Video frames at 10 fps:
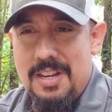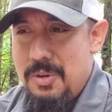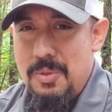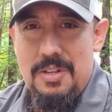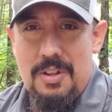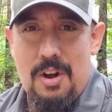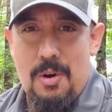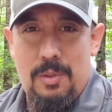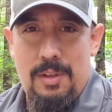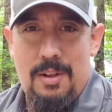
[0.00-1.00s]
I do these on
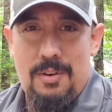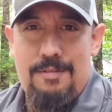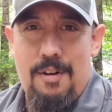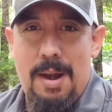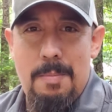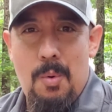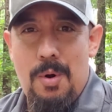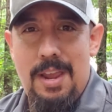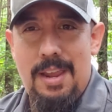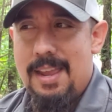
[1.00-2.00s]
a Friday
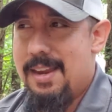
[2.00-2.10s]
morning,